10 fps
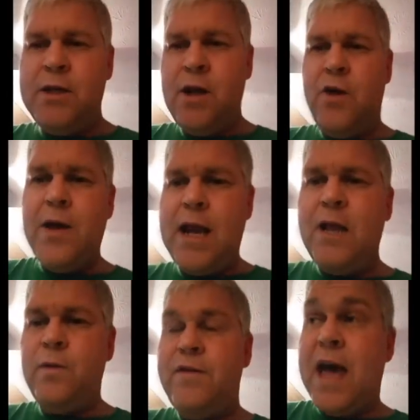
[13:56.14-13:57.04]

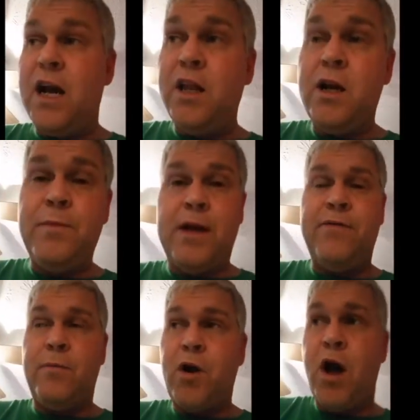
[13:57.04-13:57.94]
already. We've added a little bit
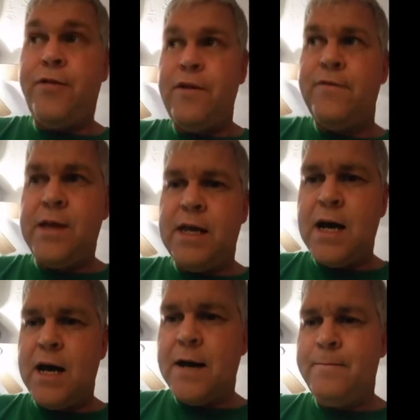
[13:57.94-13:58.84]
of the broth of
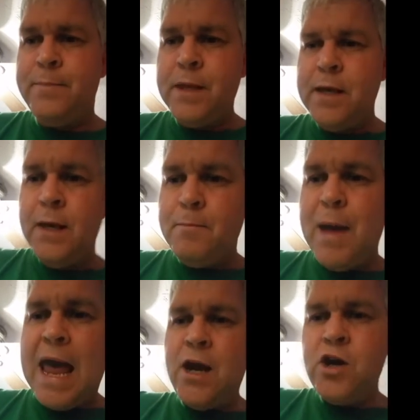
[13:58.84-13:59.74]
the
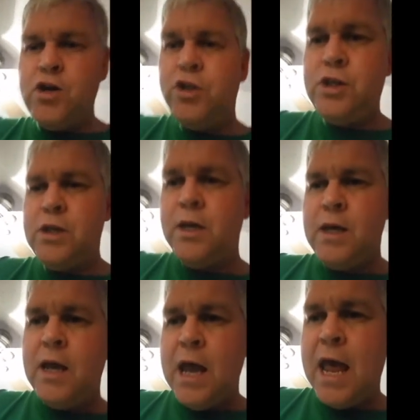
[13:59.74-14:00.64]
bangers.
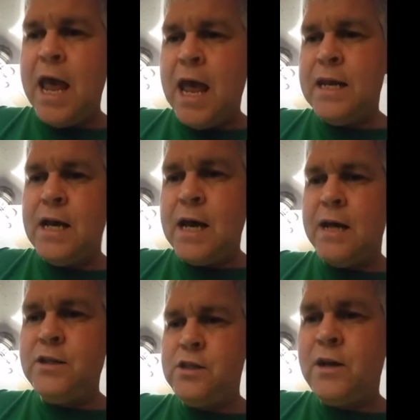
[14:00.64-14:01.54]
And
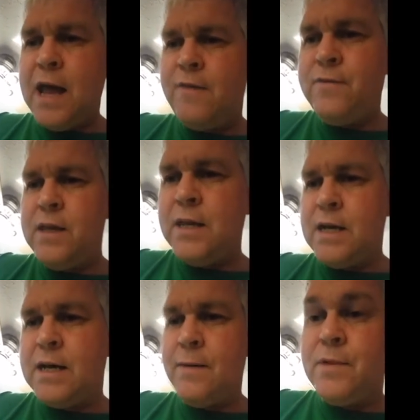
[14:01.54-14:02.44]
you still have the
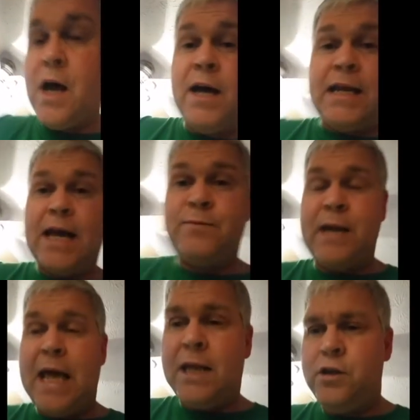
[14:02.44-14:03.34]
honey has
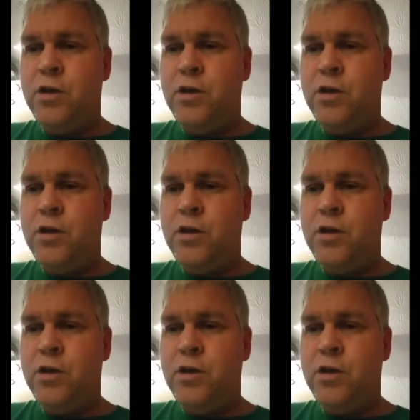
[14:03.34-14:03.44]
been added